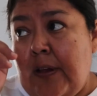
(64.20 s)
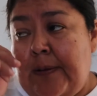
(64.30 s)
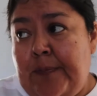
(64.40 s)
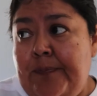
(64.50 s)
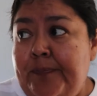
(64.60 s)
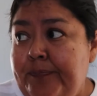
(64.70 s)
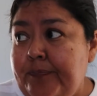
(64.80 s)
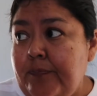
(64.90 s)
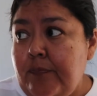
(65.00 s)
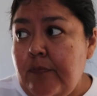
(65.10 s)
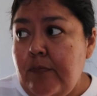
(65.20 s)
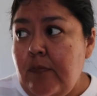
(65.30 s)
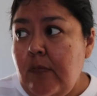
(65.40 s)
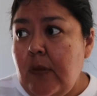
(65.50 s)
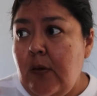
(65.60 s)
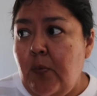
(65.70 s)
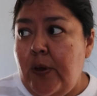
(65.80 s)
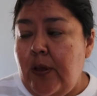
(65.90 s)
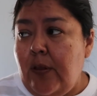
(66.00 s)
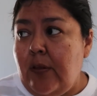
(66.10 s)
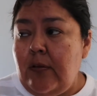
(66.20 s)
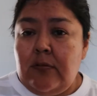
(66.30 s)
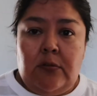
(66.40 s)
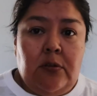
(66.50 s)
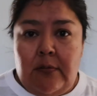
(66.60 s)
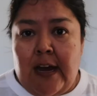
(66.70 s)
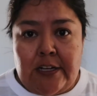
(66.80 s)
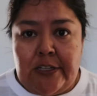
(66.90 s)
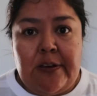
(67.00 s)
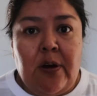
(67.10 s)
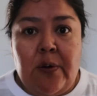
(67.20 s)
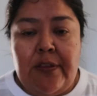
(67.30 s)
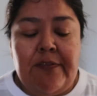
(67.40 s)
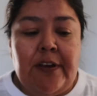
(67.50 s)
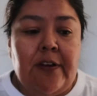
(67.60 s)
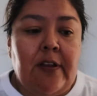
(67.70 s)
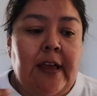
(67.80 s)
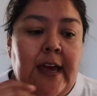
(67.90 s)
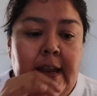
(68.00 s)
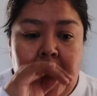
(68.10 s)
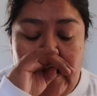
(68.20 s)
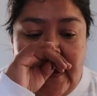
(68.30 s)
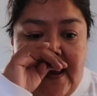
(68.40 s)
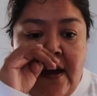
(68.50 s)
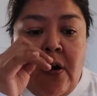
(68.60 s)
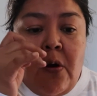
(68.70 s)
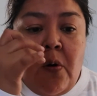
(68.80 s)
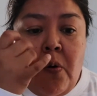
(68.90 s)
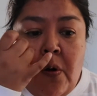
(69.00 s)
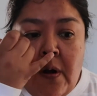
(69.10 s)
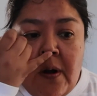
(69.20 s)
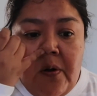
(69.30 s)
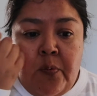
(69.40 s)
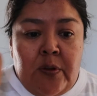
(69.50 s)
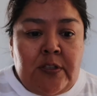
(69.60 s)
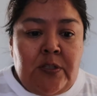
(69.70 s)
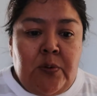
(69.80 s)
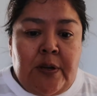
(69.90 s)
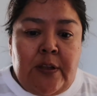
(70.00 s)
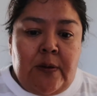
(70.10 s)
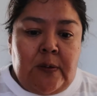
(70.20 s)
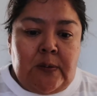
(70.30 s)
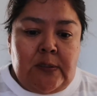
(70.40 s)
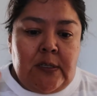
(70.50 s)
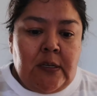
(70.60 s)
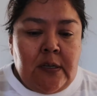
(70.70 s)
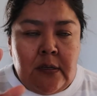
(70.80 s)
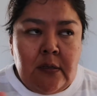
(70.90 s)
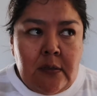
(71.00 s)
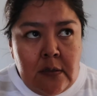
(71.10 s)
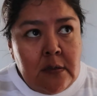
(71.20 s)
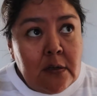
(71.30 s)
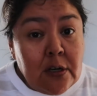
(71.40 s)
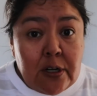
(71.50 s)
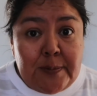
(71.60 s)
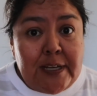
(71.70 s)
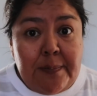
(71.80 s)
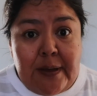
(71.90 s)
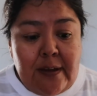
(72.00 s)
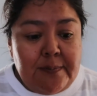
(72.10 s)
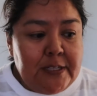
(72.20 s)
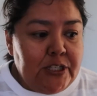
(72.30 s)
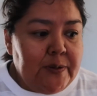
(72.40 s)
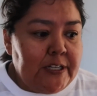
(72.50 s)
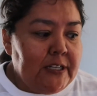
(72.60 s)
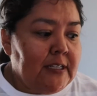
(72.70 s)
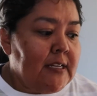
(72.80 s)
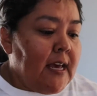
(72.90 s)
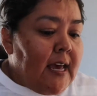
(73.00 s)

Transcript: um, we'll actually go with a vehicle and get it or we'll do one of those curbside pickup situations